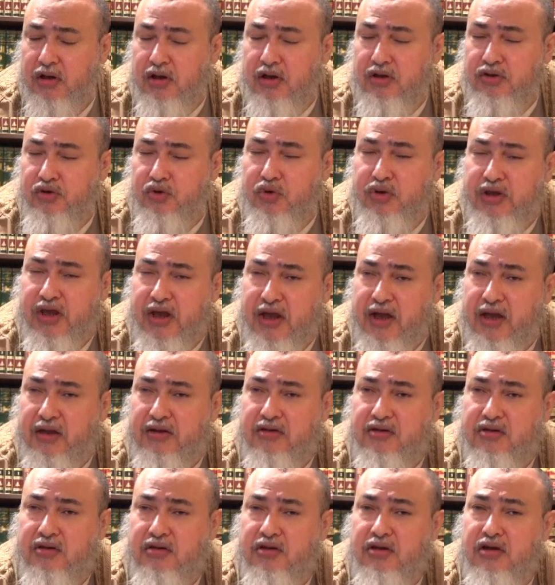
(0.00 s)
You
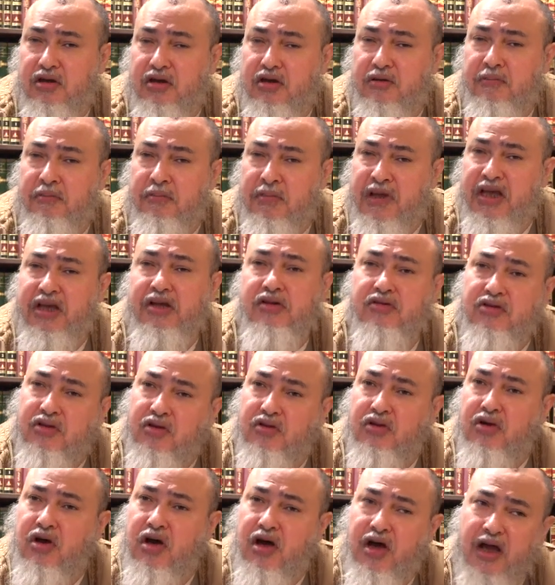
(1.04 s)
can't make the
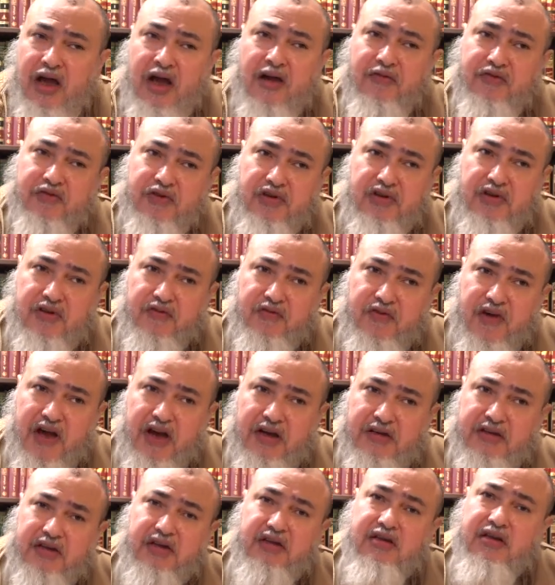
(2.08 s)
law after the
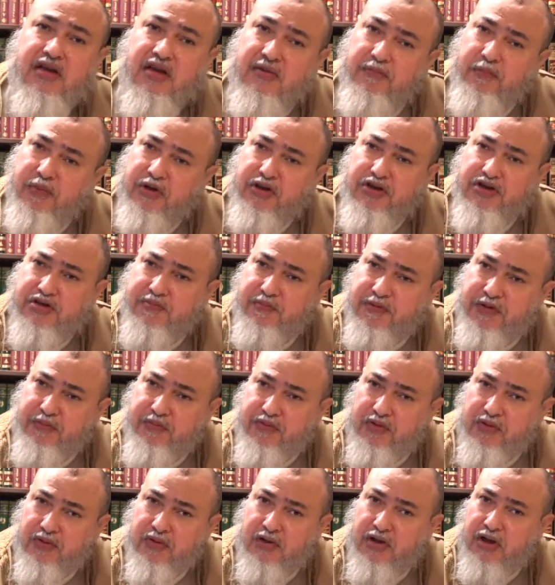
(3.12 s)
fact and then punish
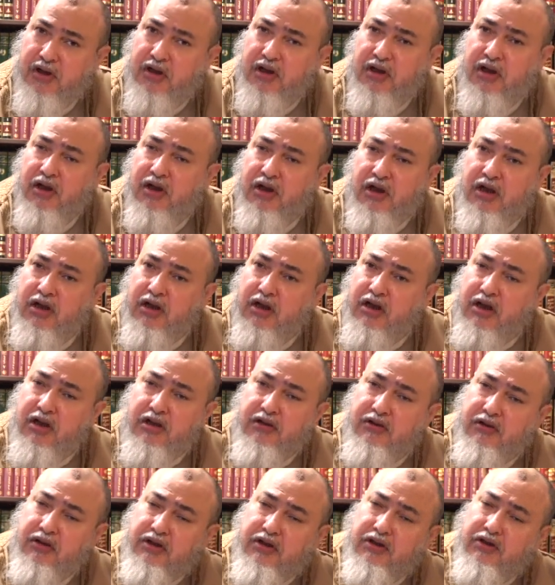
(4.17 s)
people.
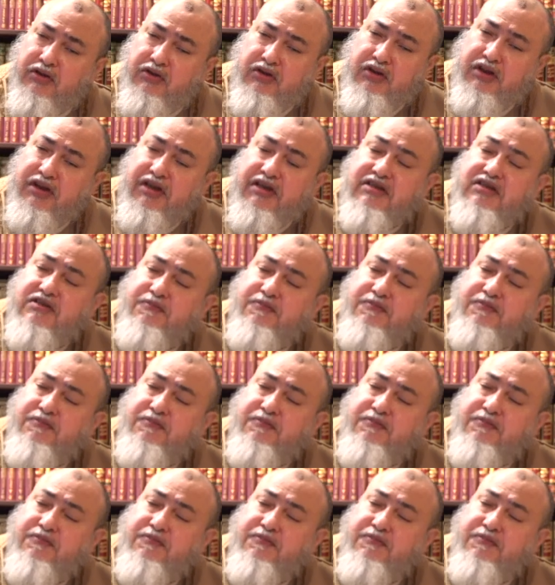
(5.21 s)
These